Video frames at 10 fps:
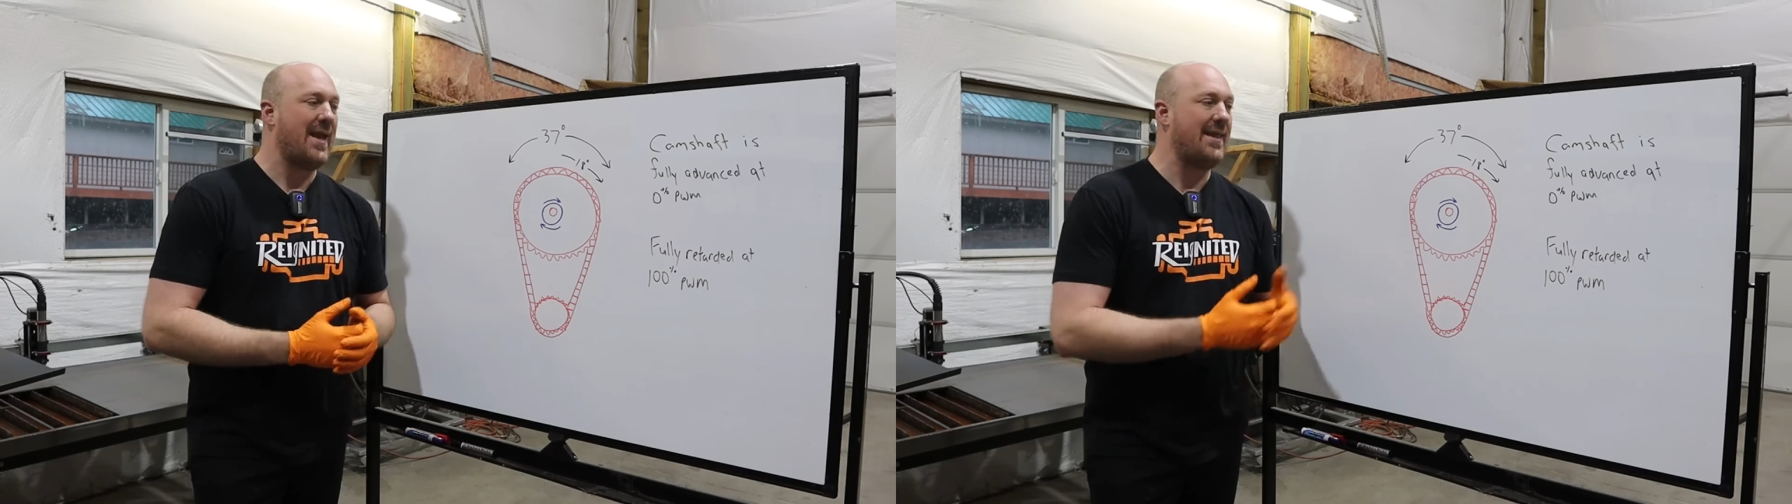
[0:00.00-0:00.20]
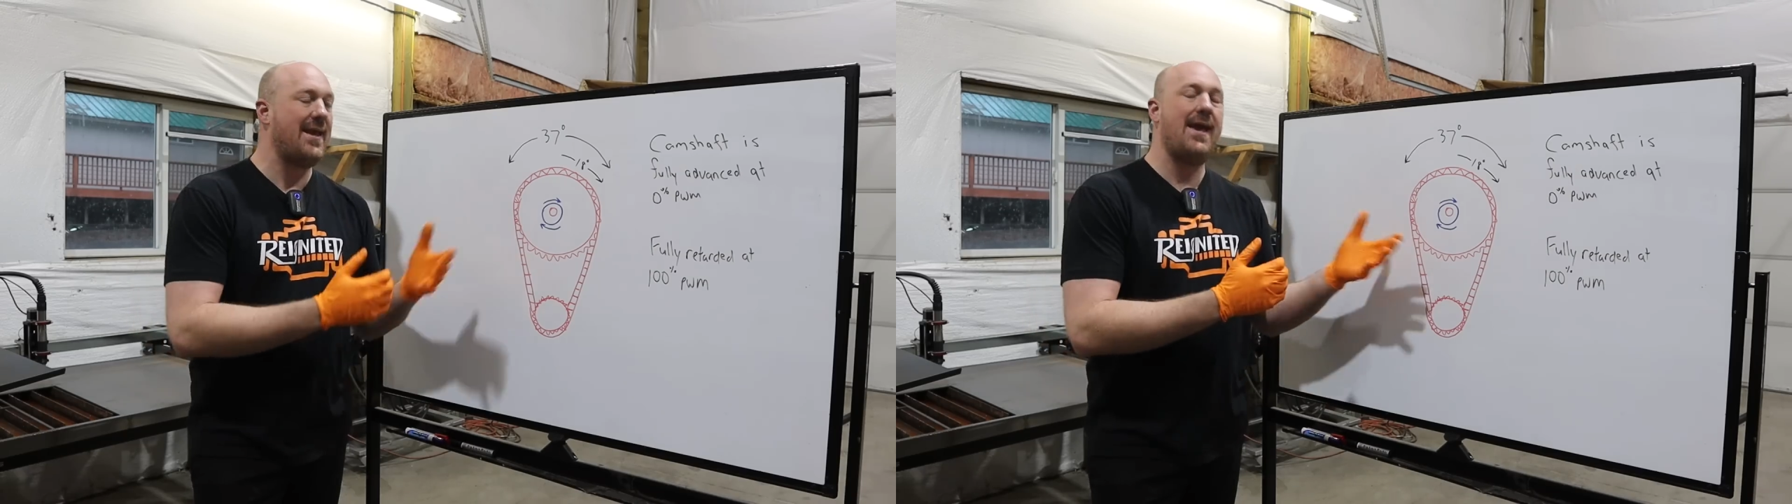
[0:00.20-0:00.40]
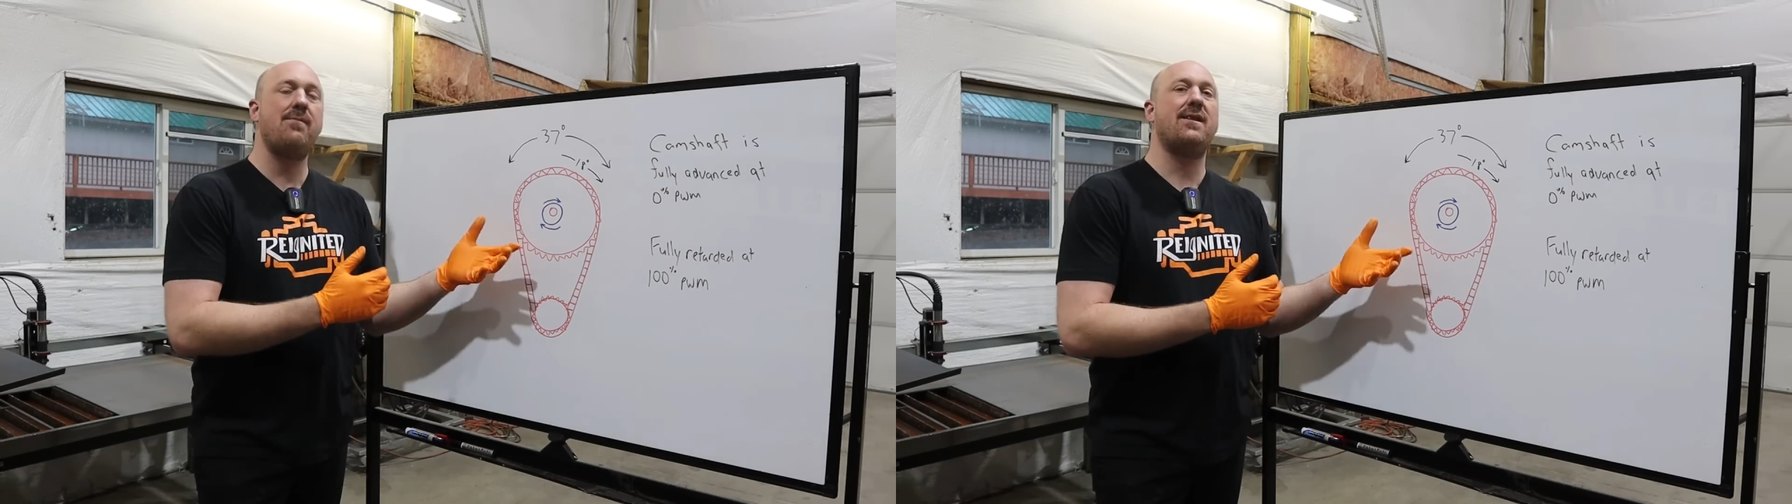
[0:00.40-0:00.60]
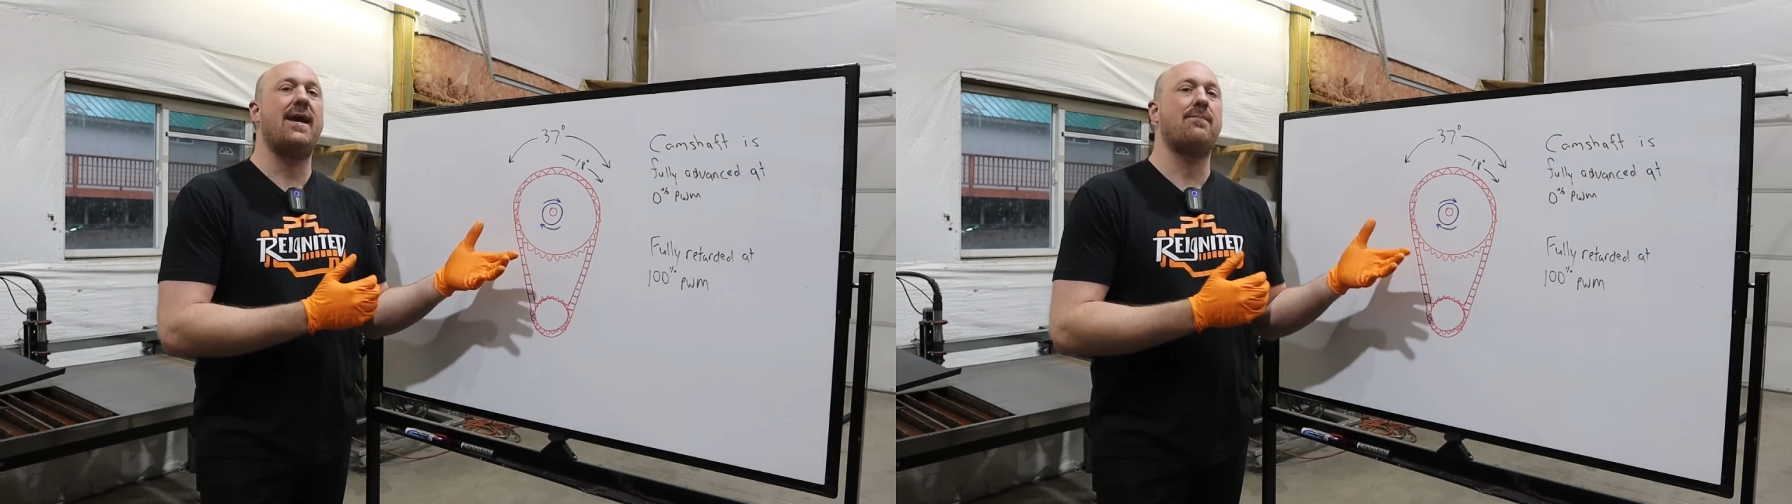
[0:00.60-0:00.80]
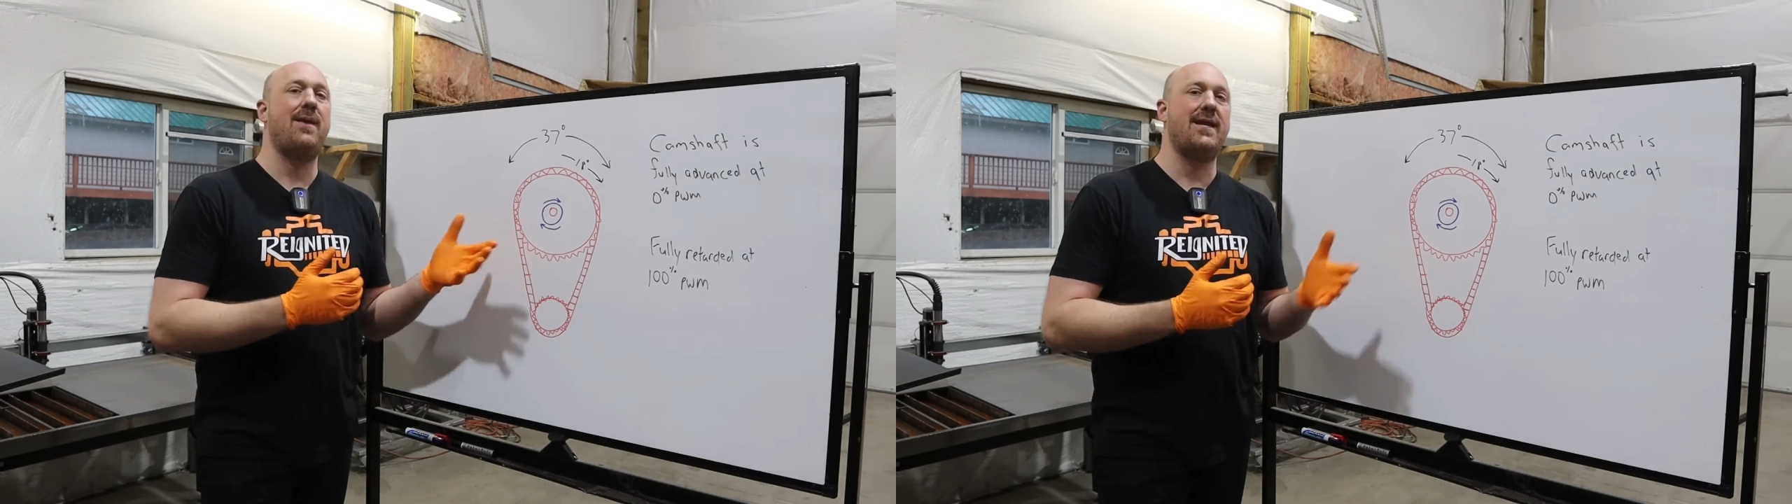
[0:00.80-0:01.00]
And the Hemi,
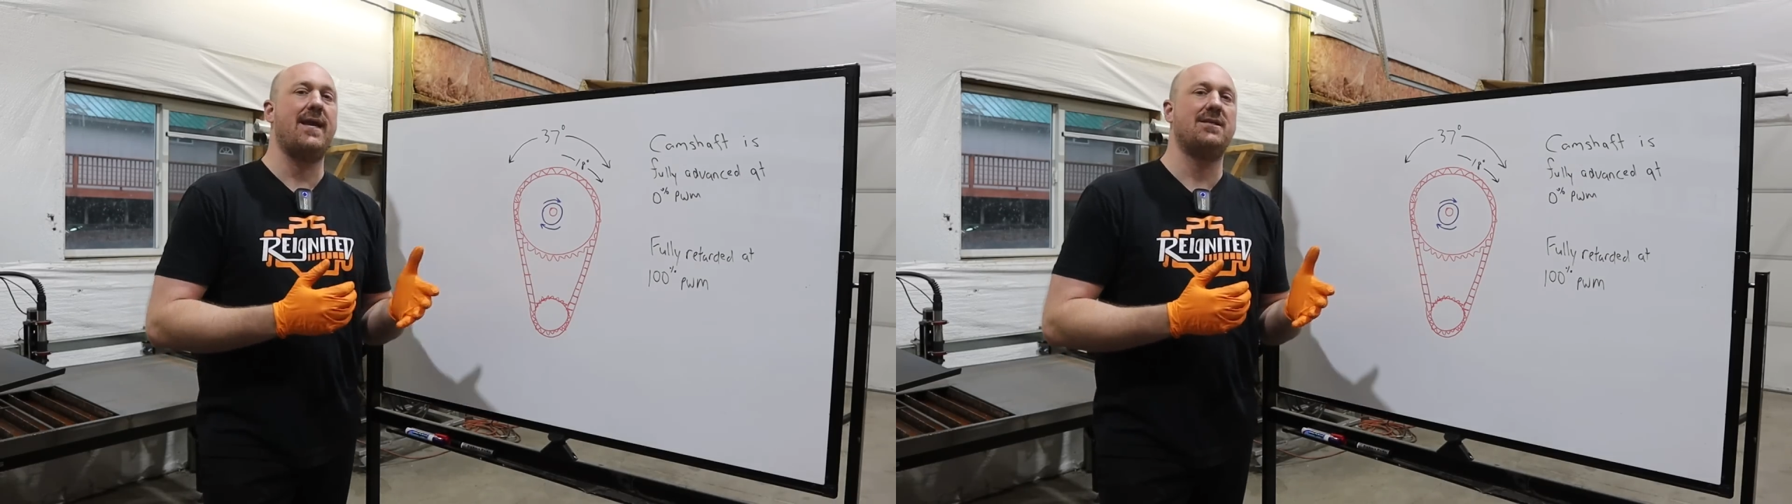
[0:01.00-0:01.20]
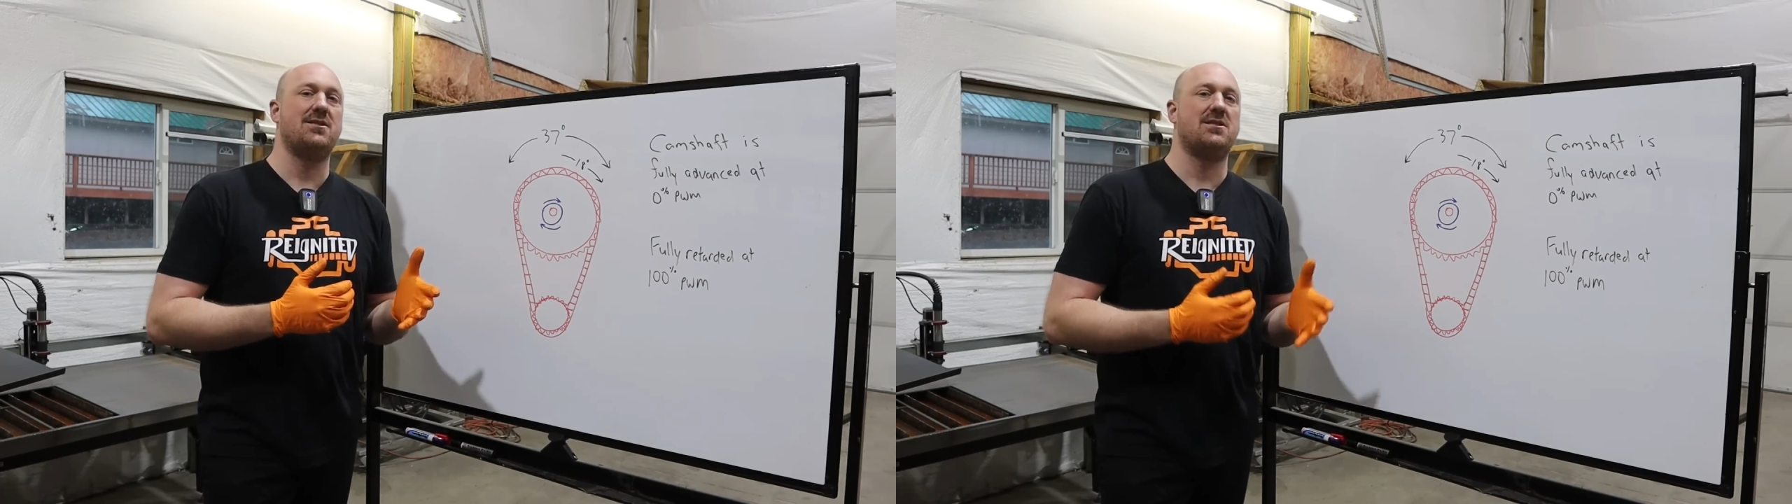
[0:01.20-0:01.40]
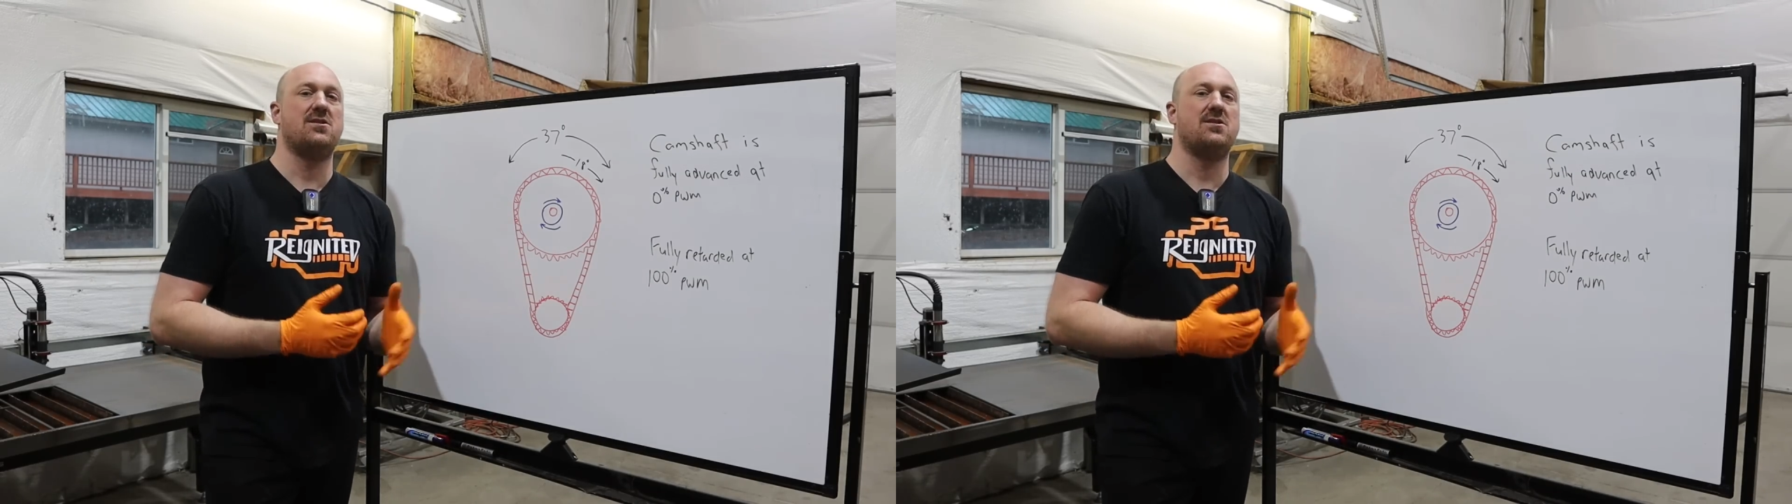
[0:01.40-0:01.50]
like many engines,